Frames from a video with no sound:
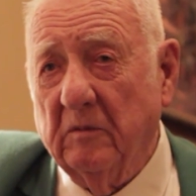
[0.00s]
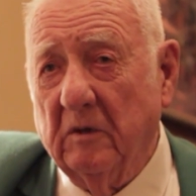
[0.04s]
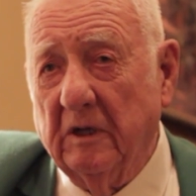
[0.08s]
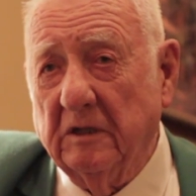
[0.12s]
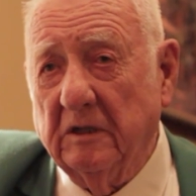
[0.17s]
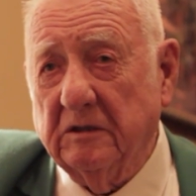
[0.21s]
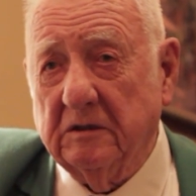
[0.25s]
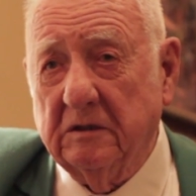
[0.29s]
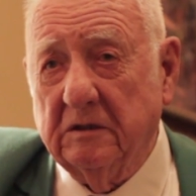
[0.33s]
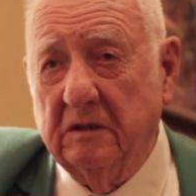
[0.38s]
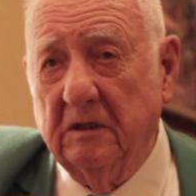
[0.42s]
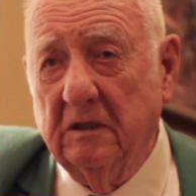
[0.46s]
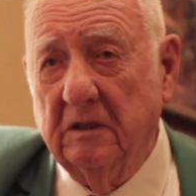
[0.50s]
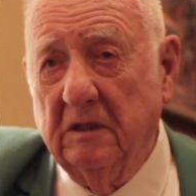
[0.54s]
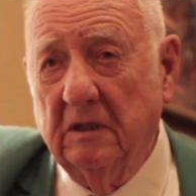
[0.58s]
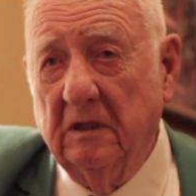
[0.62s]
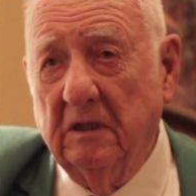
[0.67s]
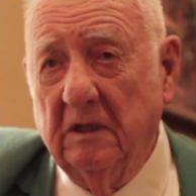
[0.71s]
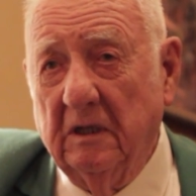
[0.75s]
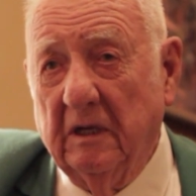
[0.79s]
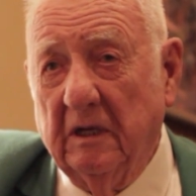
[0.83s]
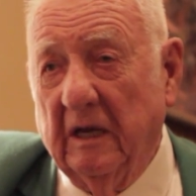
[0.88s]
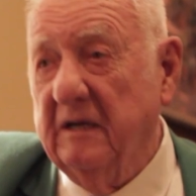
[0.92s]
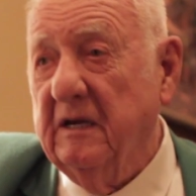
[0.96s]
was,
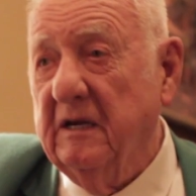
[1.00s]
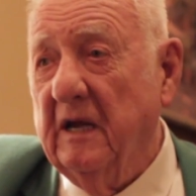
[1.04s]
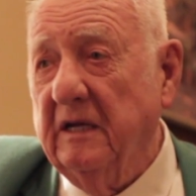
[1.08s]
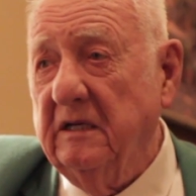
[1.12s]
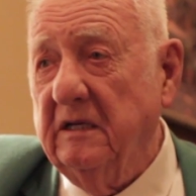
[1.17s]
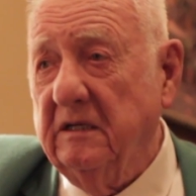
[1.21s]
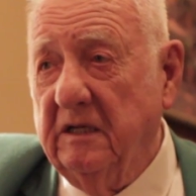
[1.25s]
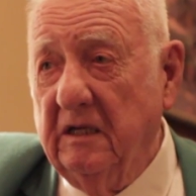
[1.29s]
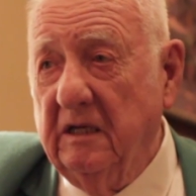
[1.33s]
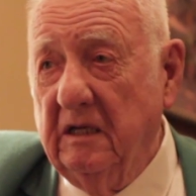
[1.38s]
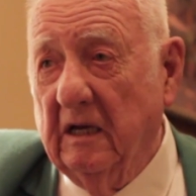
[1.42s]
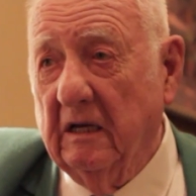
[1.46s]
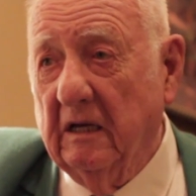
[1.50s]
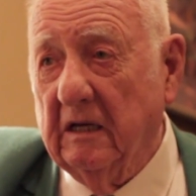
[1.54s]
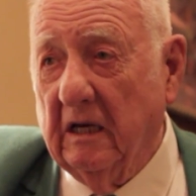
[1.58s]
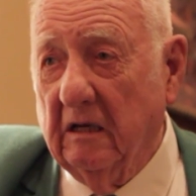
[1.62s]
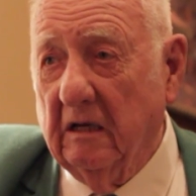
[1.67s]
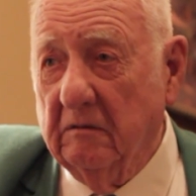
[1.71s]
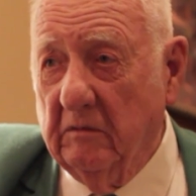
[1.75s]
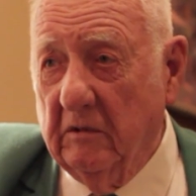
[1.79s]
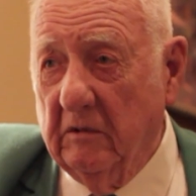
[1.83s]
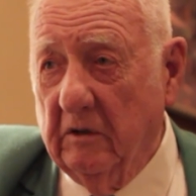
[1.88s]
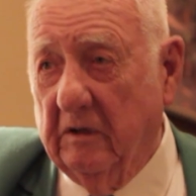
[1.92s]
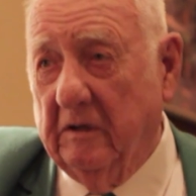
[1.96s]
at 19 I
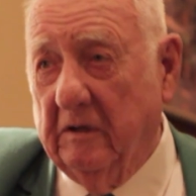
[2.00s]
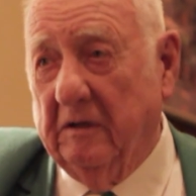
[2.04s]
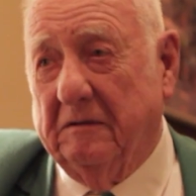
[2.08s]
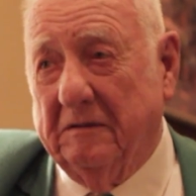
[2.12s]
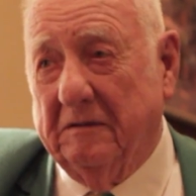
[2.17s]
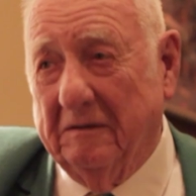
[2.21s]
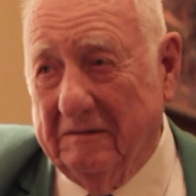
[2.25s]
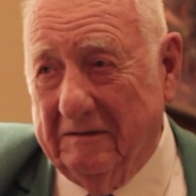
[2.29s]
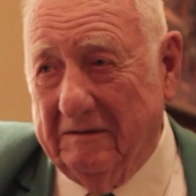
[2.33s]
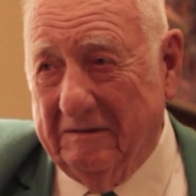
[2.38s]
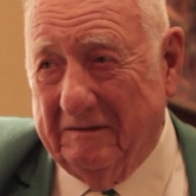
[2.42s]
got married.